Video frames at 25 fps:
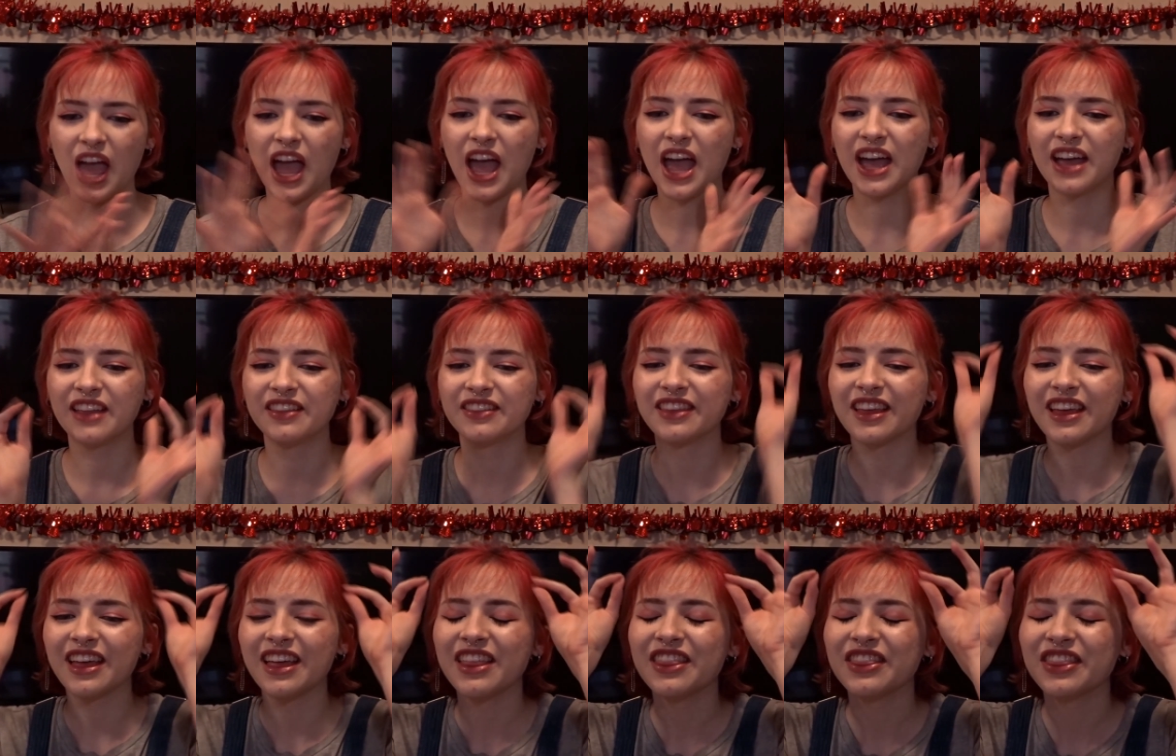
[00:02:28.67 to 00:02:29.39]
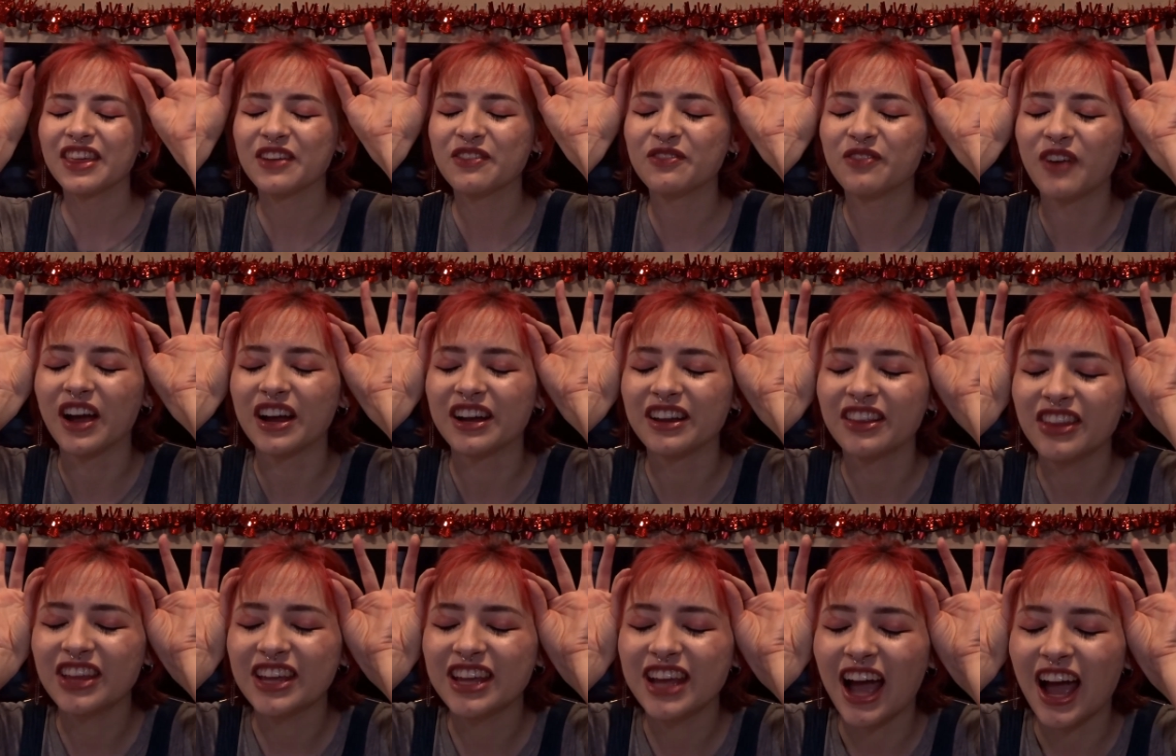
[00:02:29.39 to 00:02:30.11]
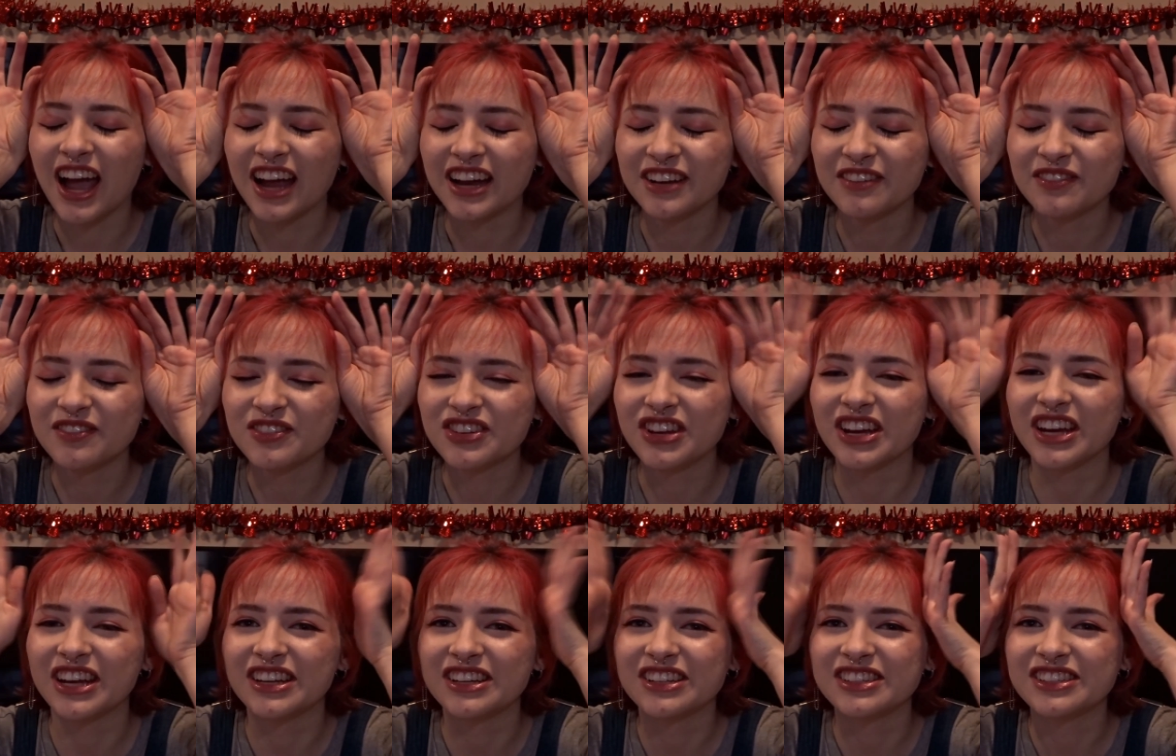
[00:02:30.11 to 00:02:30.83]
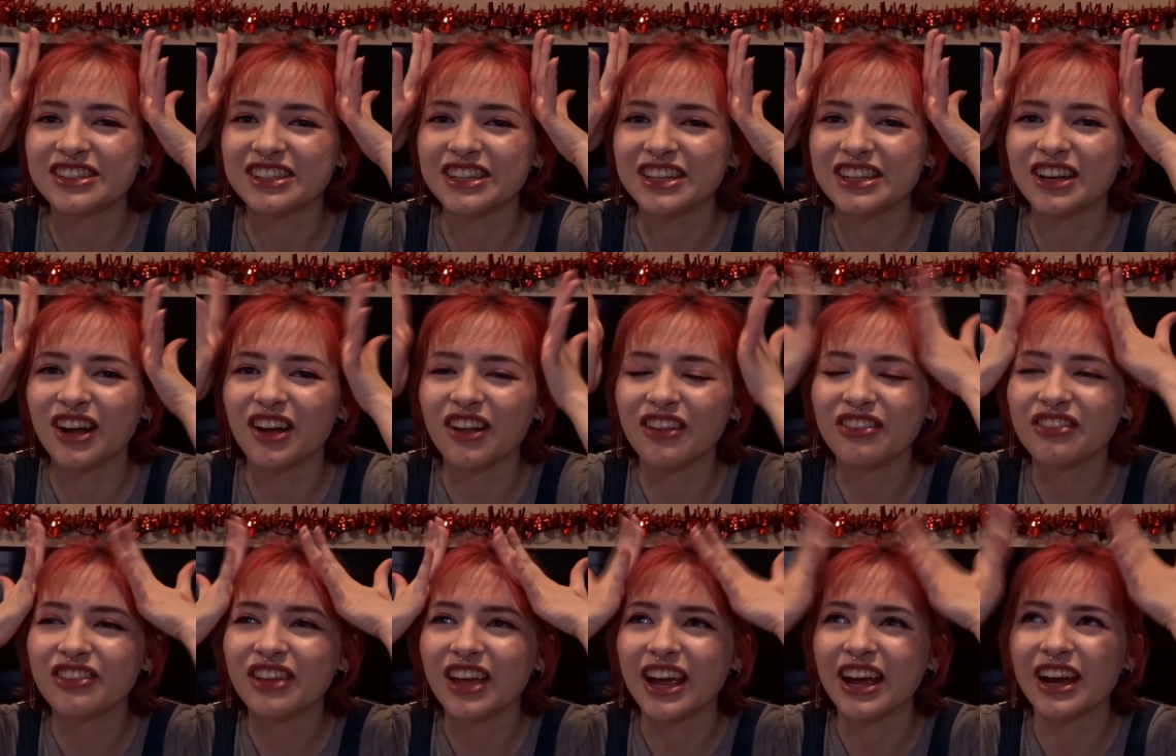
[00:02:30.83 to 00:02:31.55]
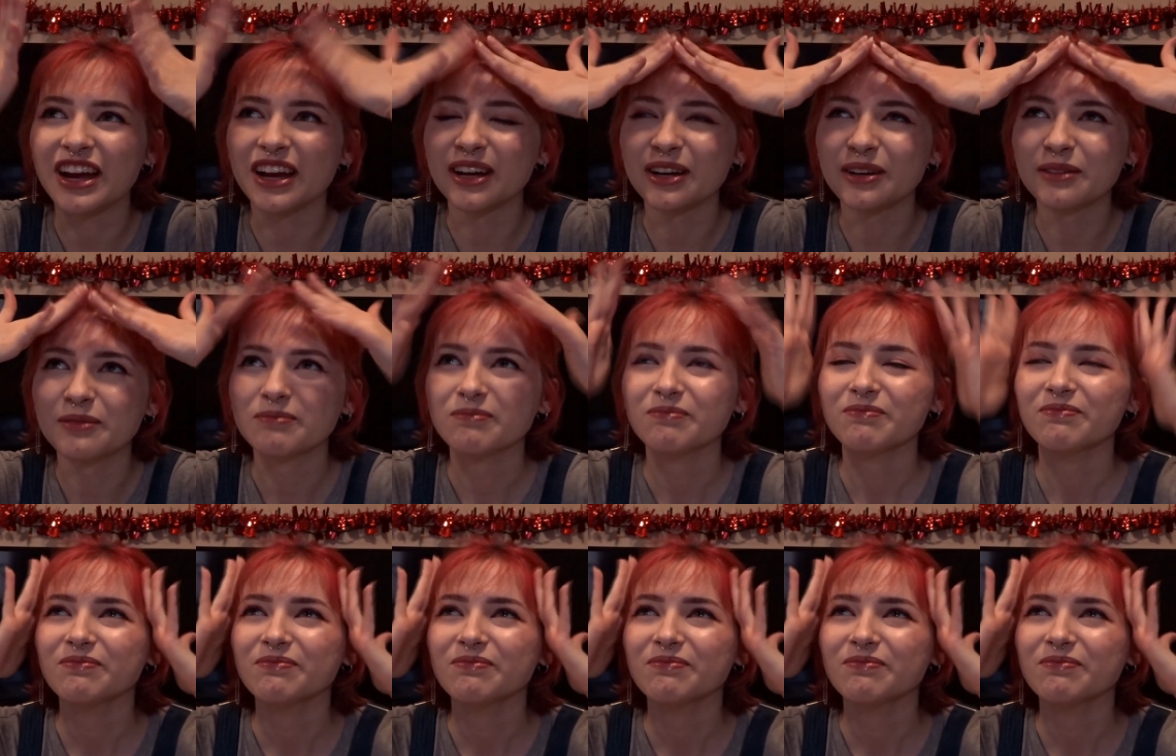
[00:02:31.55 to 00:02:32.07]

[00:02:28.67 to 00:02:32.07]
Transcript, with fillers: And he finally kind of changed E'Dawn's hair.